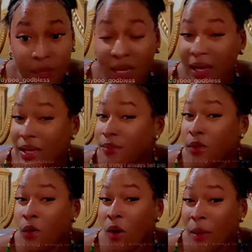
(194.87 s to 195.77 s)
Because
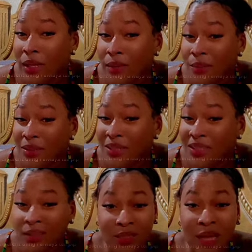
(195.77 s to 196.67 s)
him no want me there by
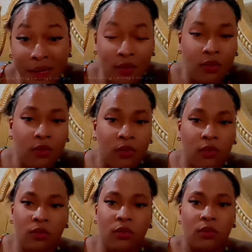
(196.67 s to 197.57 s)
myself for sorry.
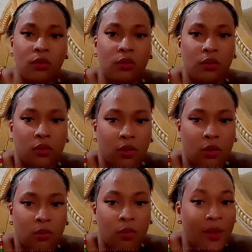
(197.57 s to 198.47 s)

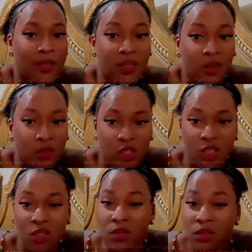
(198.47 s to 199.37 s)
But may I tell you
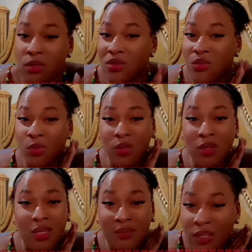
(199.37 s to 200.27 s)
this,
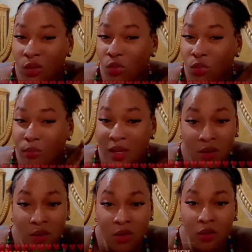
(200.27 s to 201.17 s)
I'm never too
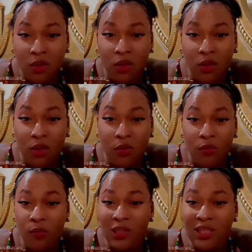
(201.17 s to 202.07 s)
big
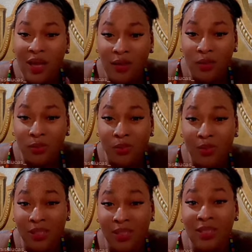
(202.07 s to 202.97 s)
to talk to
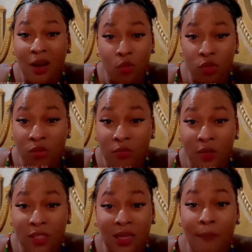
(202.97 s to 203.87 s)
people and talk about no
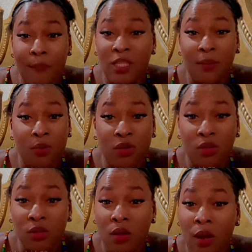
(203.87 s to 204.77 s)
feelings. Cause me as a
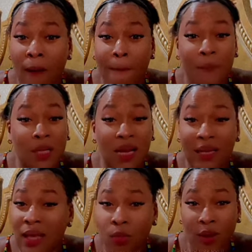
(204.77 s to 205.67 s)
person, I don't
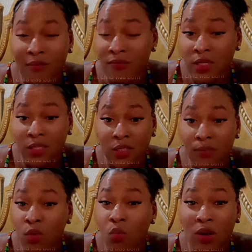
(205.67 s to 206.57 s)
like talk about my
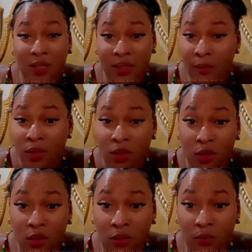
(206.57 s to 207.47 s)
feelings. Me hold it in me.